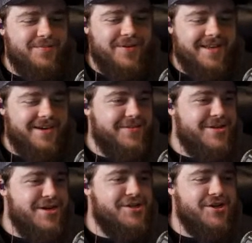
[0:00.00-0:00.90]
up, we get
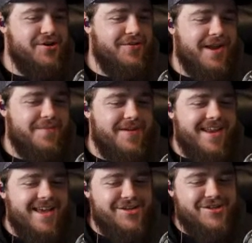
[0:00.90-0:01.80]
a shirt
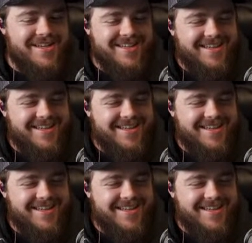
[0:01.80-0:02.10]
recommendation?